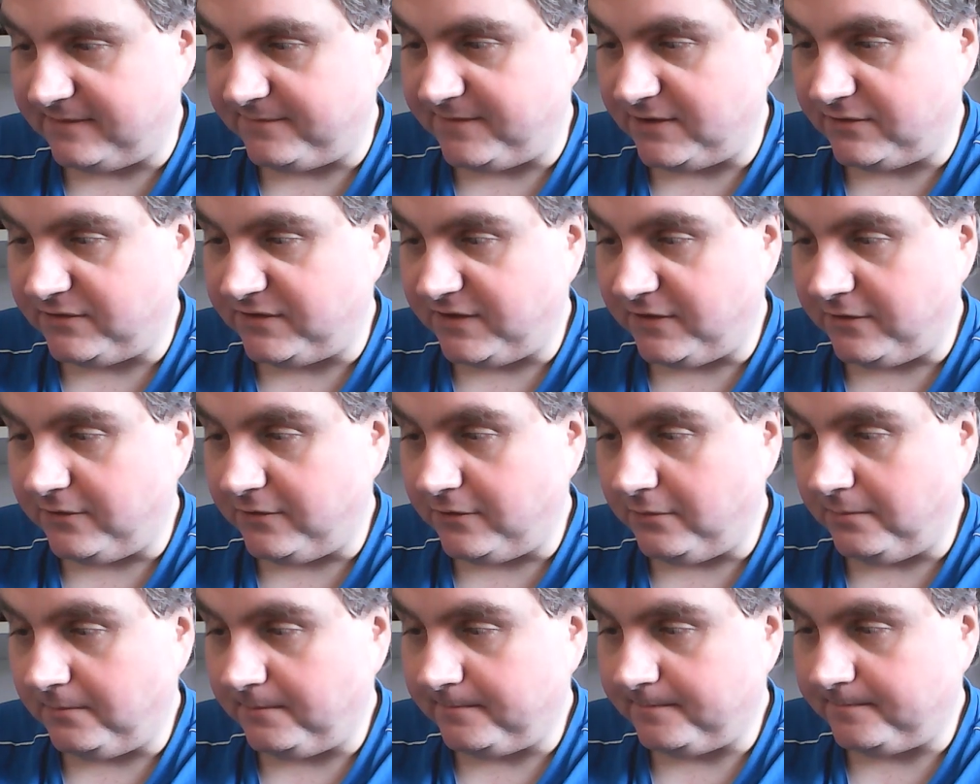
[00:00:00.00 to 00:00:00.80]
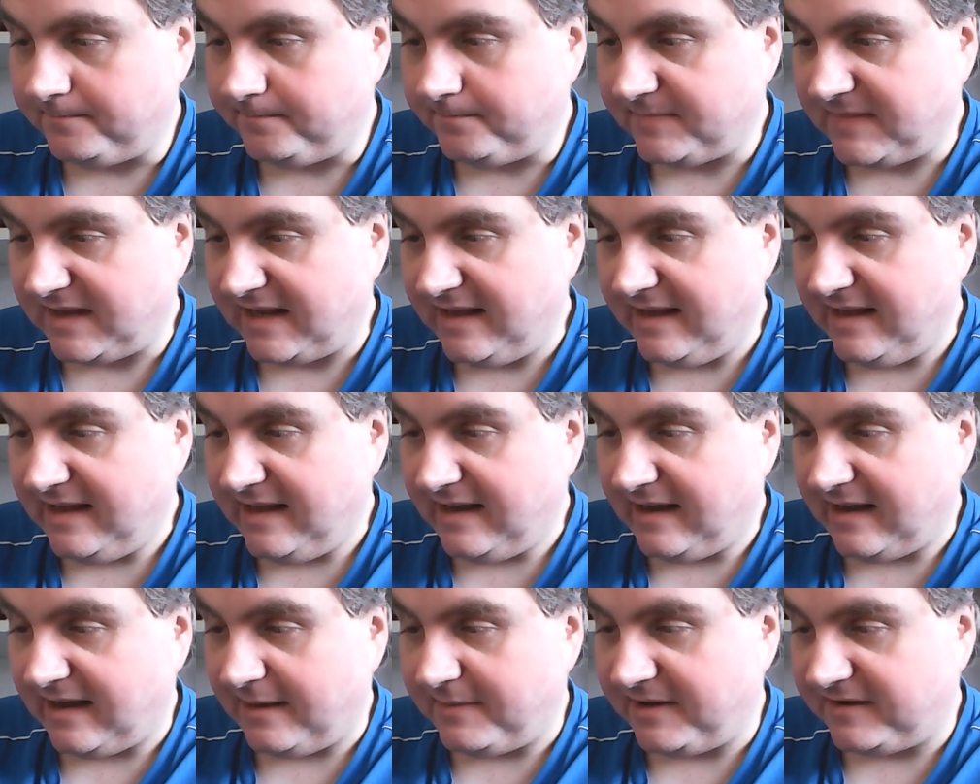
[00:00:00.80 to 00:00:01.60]
if you do,
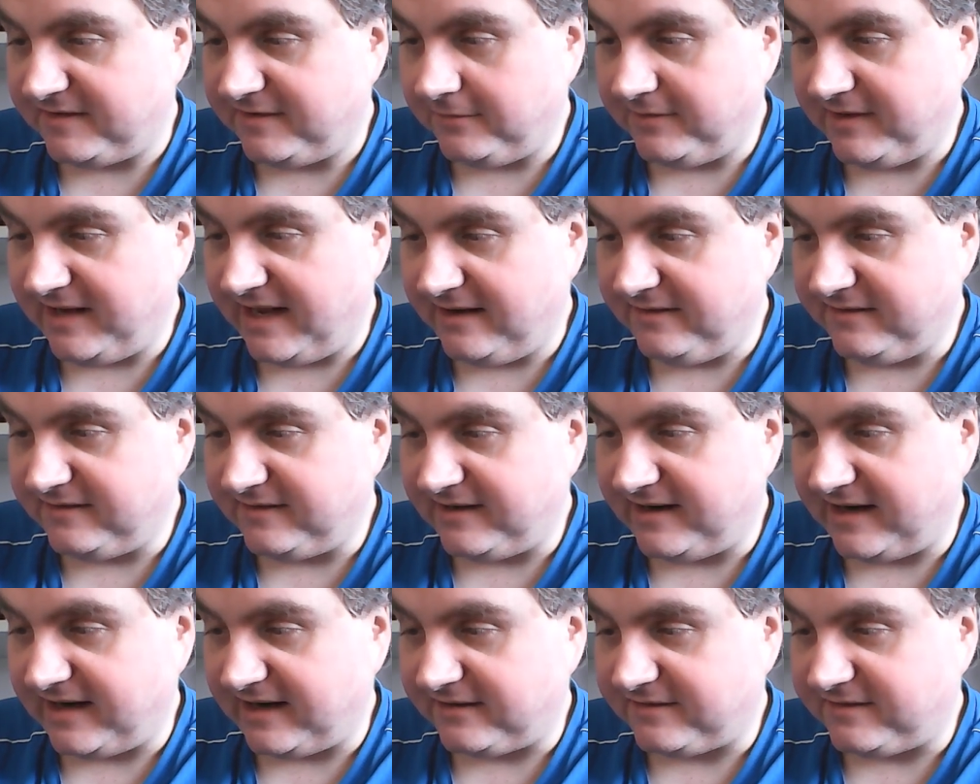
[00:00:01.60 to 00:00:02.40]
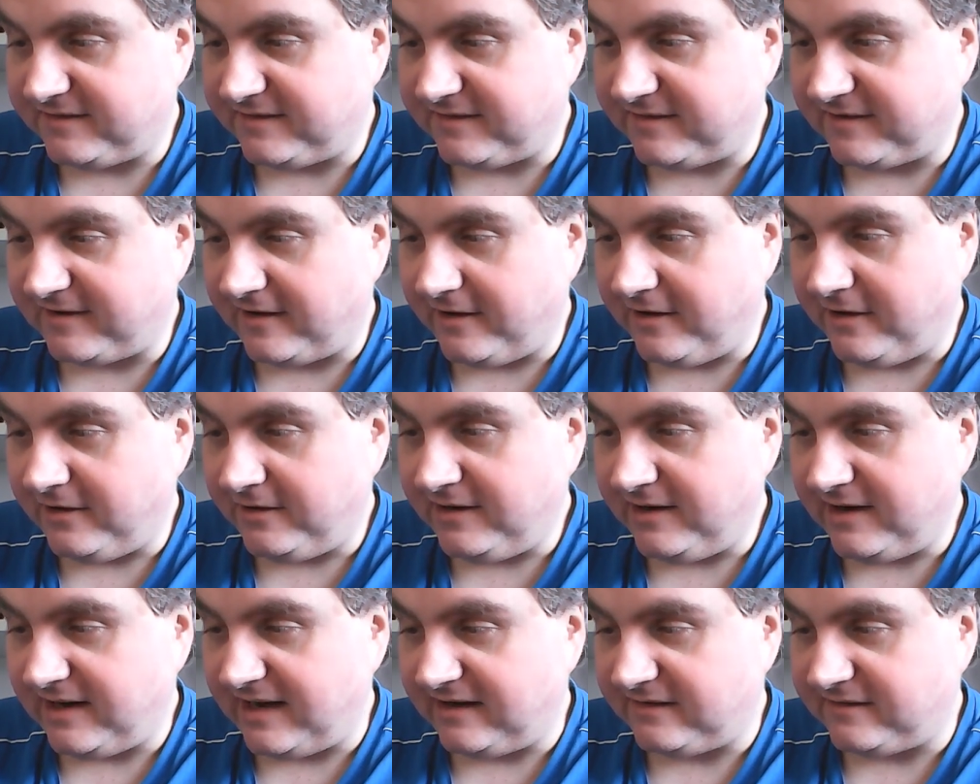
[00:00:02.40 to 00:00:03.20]
until the end of the next
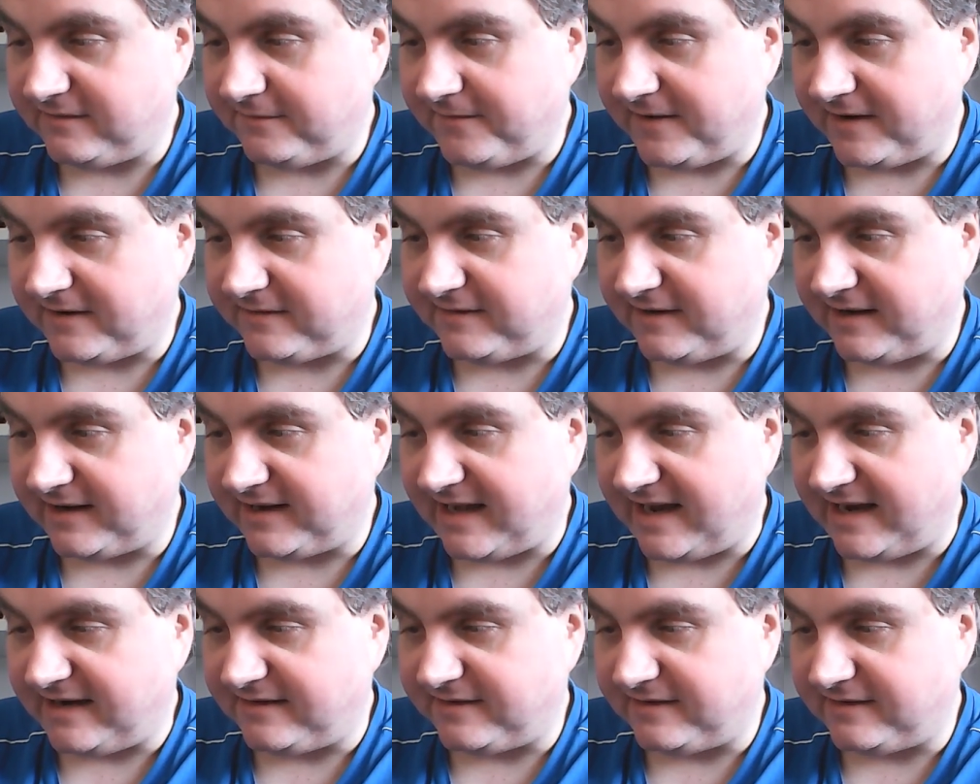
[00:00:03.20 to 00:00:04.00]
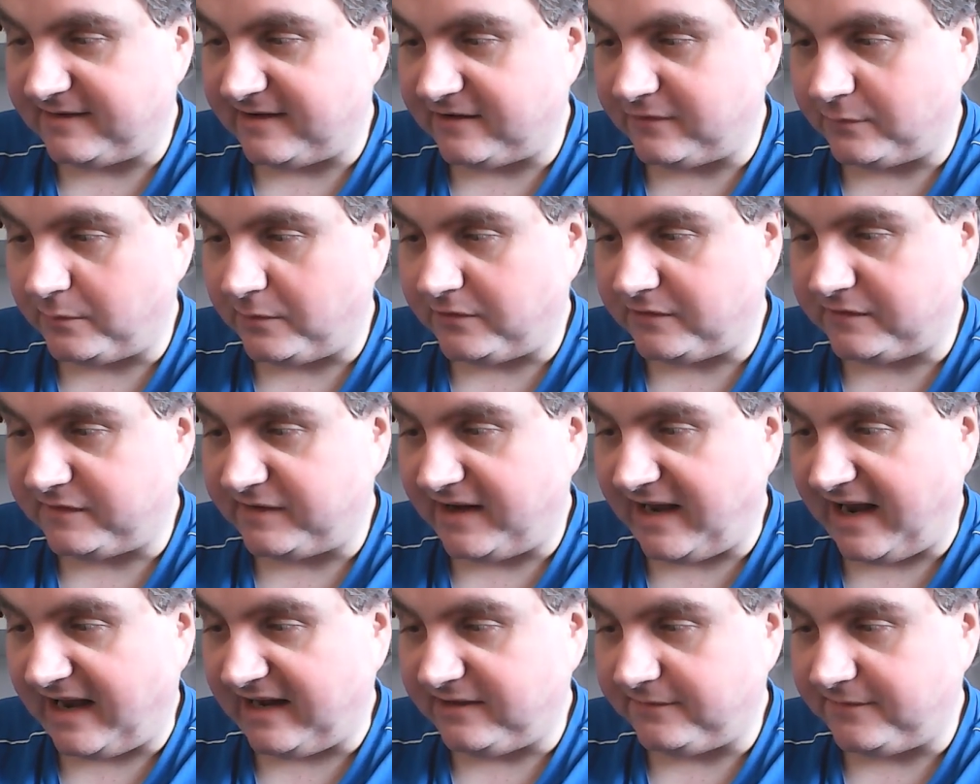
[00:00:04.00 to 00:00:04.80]
turn, its effects are negated, as well as
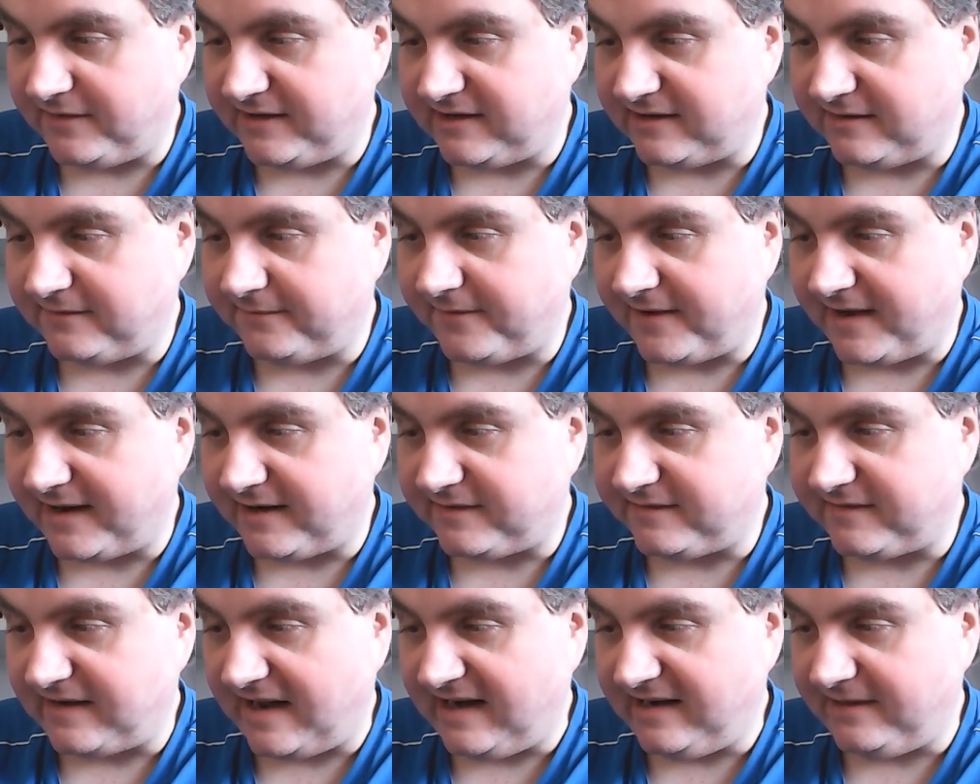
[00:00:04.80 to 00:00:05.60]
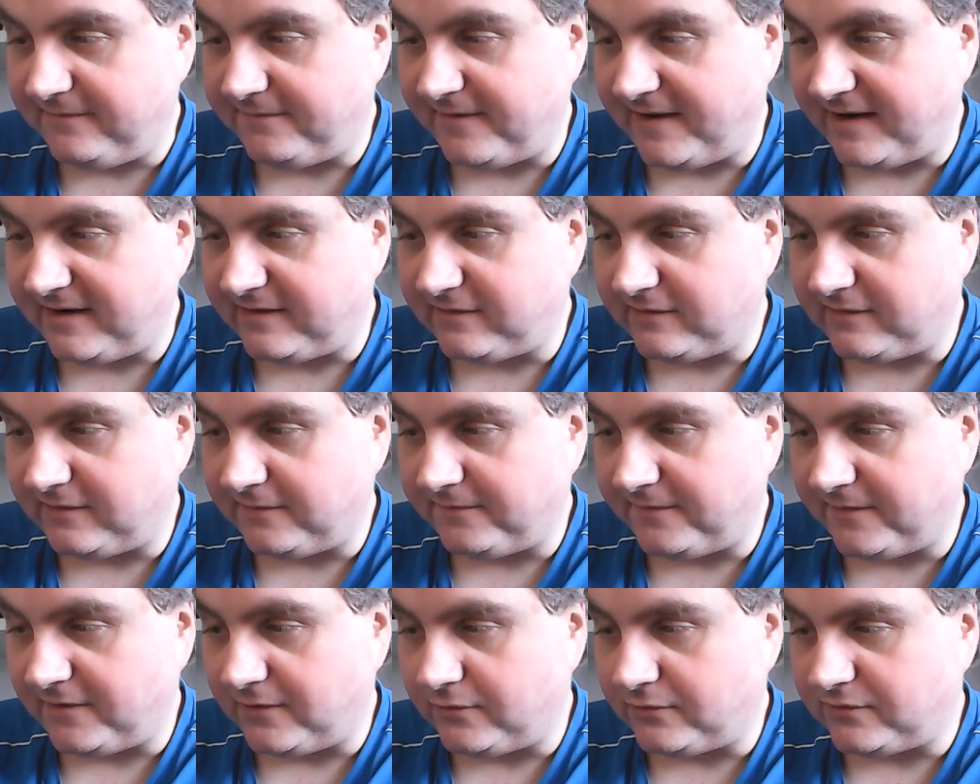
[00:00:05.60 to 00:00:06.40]
the activated effects and effects on the
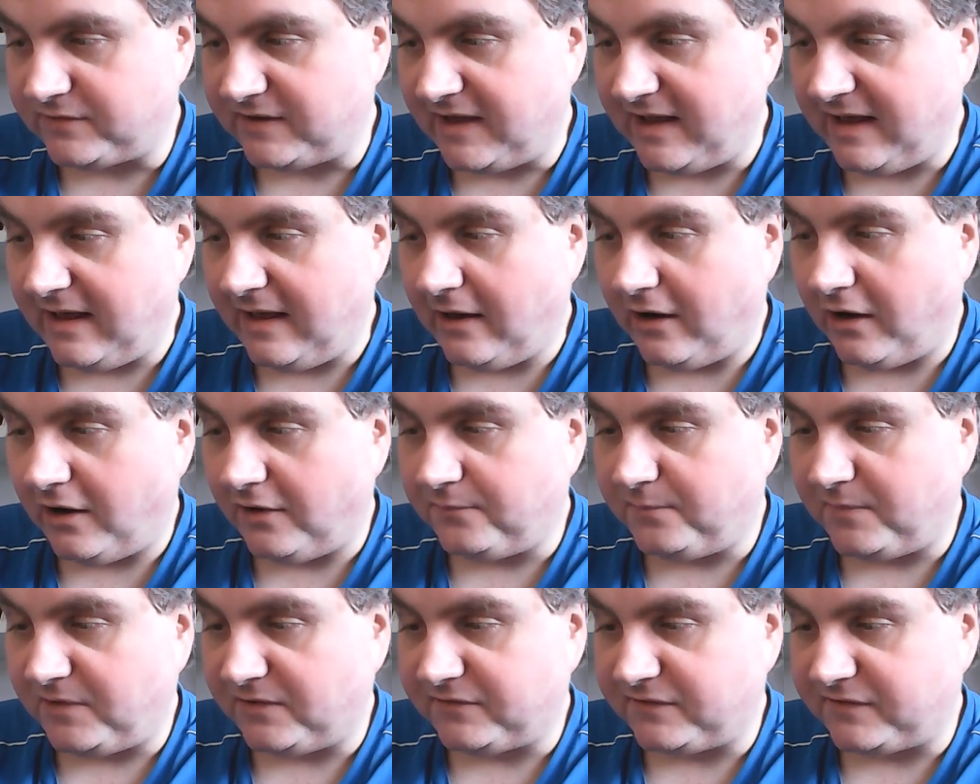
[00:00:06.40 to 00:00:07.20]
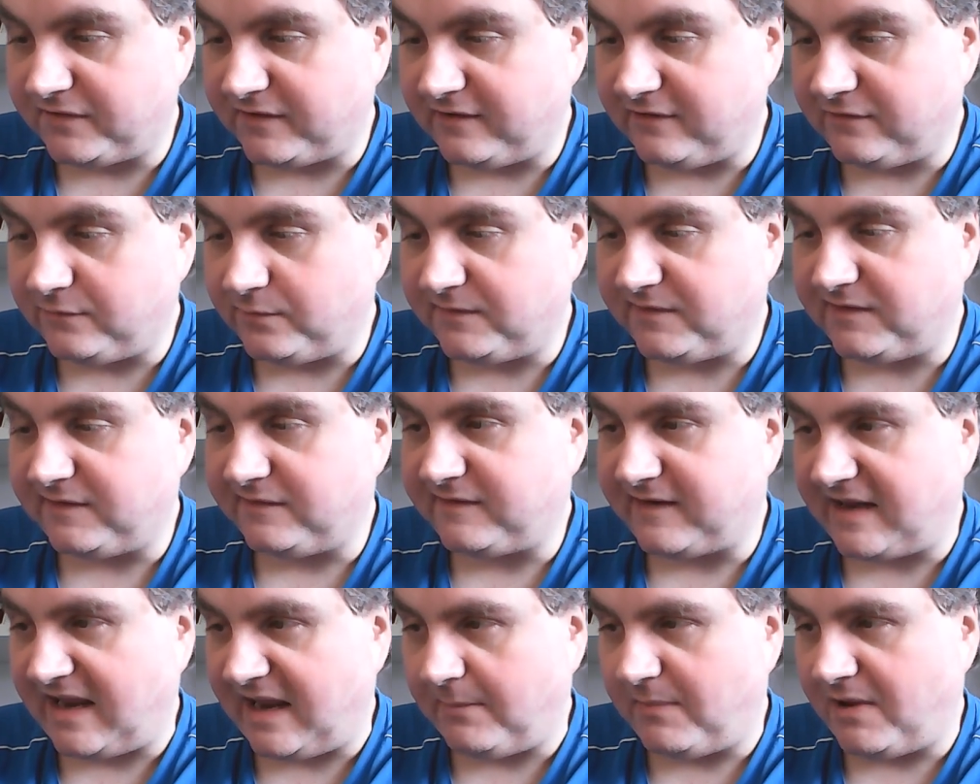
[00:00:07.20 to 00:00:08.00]
field of monsters with the
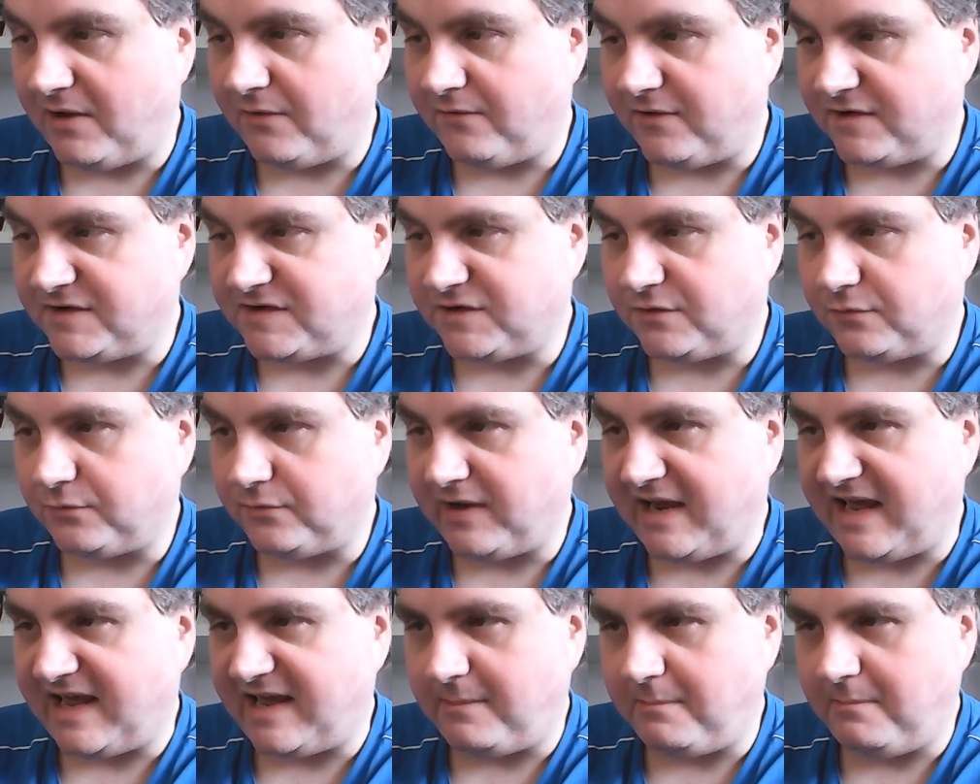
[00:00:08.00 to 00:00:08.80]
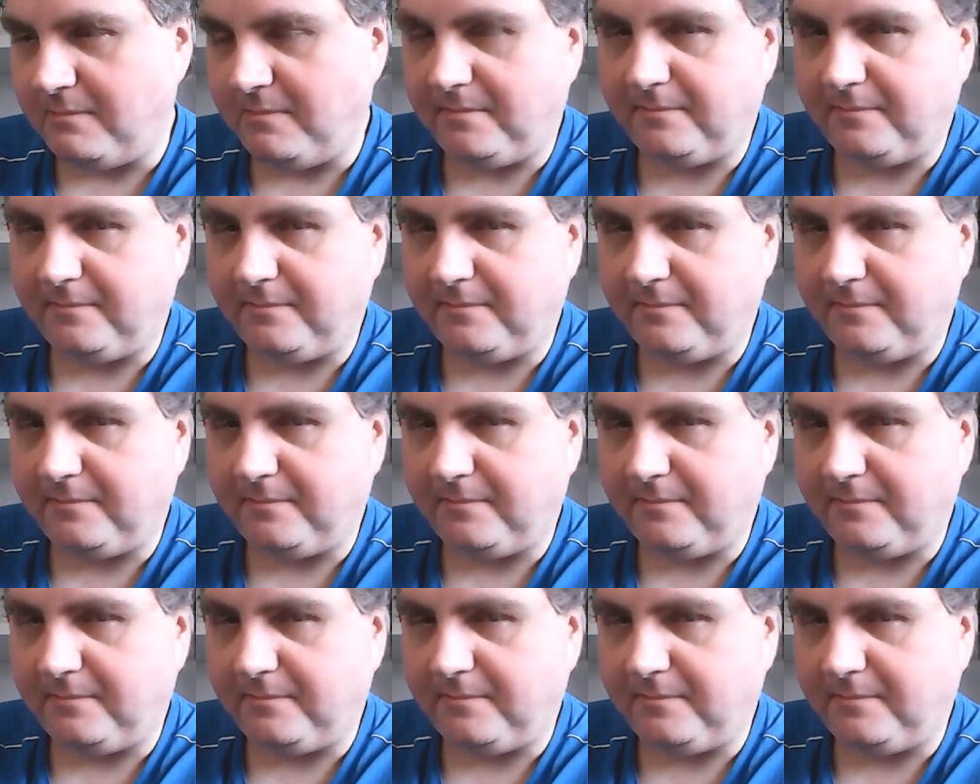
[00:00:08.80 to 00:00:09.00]
same original name.